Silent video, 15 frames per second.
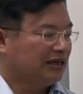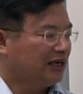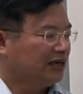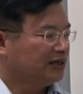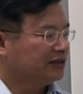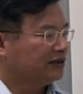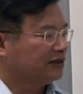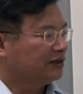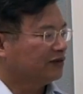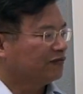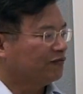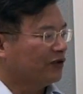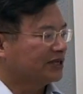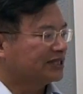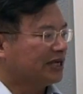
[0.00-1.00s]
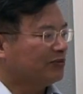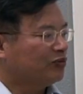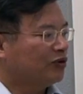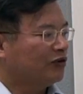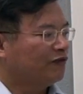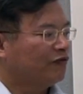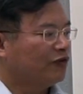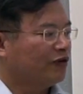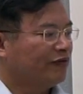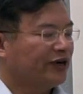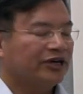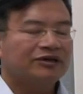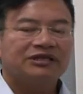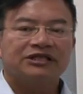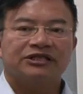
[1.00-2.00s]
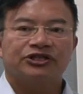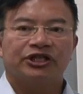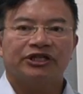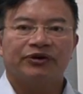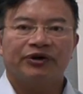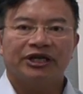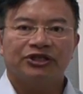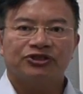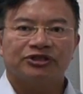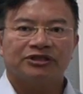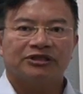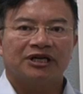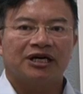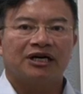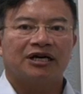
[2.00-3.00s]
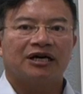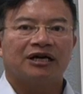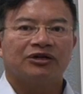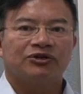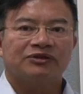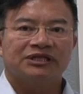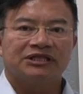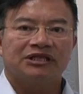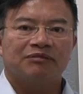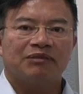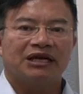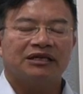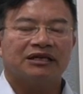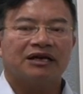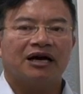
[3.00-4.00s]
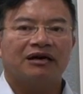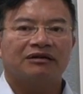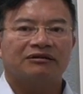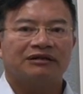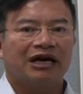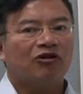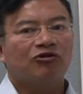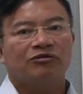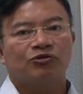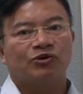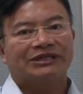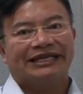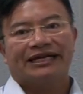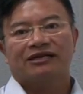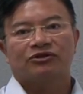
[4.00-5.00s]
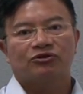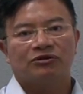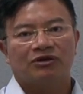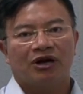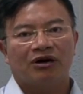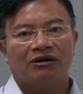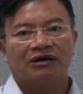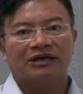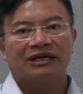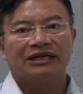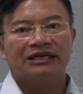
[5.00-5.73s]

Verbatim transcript: and for example, for variance generation, uh, using the Monte Carlo, that will take too long.